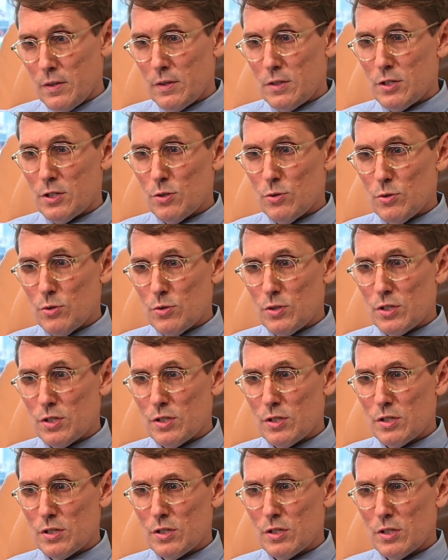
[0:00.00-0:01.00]
to
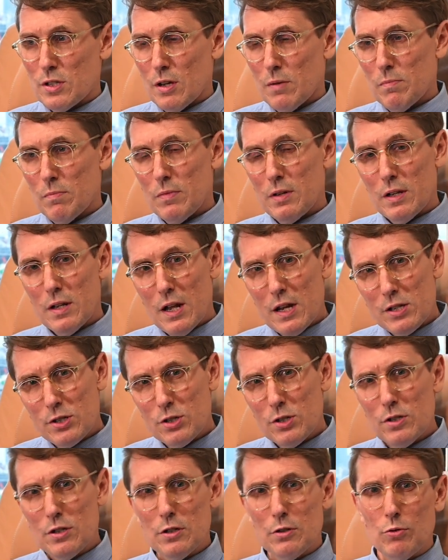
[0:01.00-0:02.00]
some
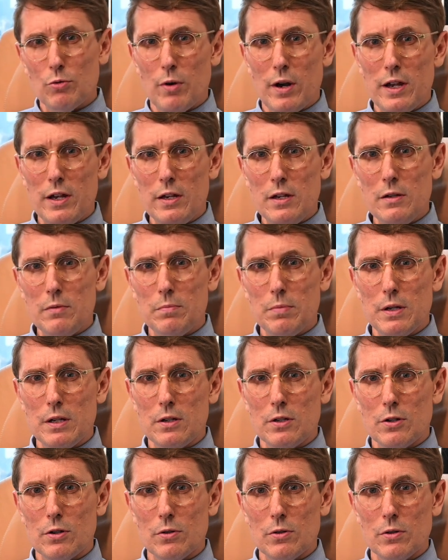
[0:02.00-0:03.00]
lesser degree,
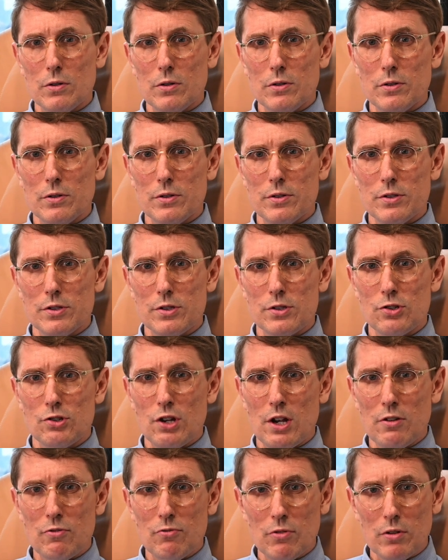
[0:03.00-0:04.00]
because
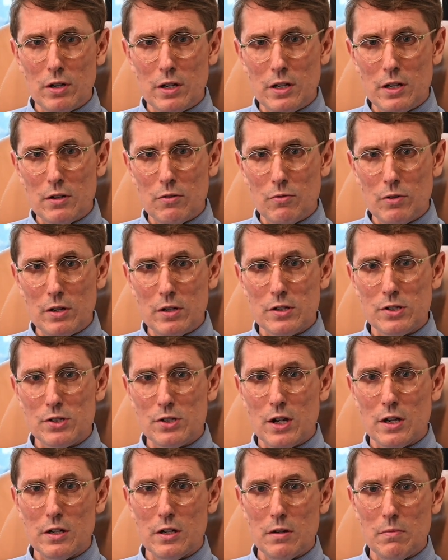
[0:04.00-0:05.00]
generally in real
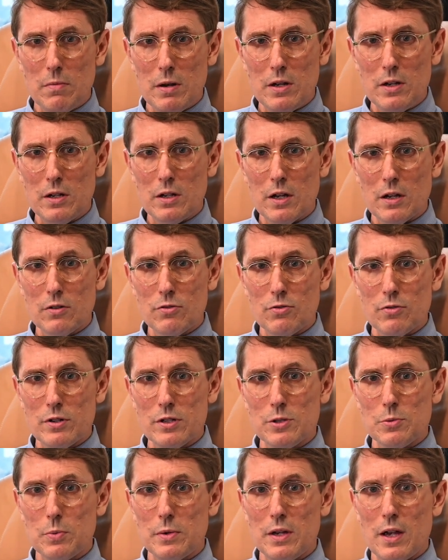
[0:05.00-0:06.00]
estate in many
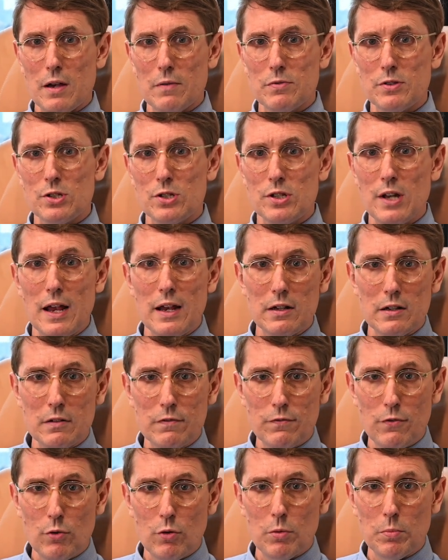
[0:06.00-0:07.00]
countries we have standard
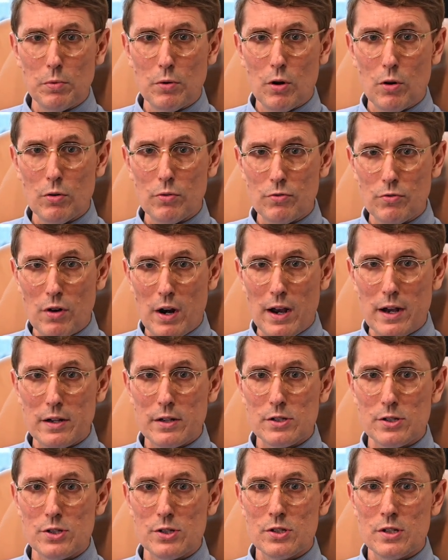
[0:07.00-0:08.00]
form
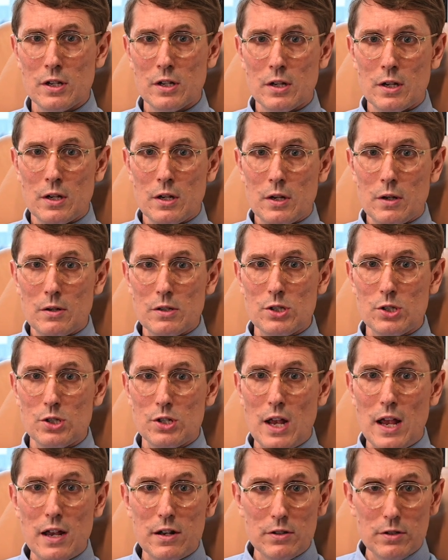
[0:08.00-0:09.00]
contracts
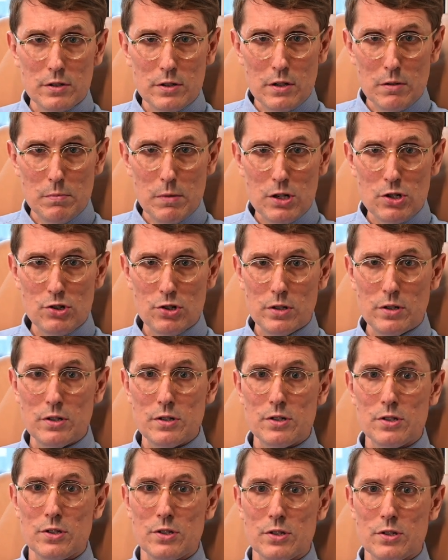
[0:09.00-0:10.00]
standard
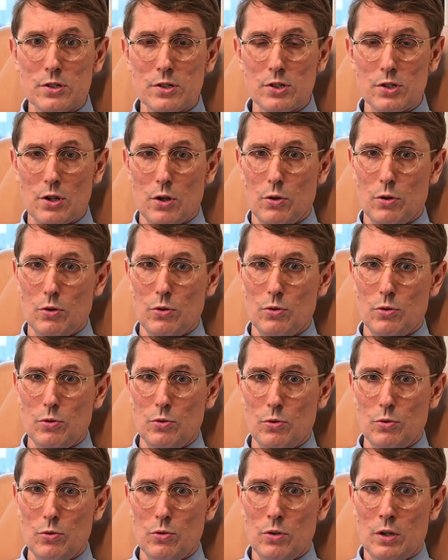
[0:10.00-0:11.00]
commissions.
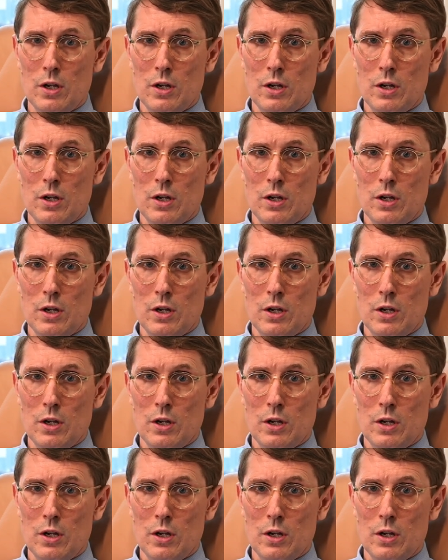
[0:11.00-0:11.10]
So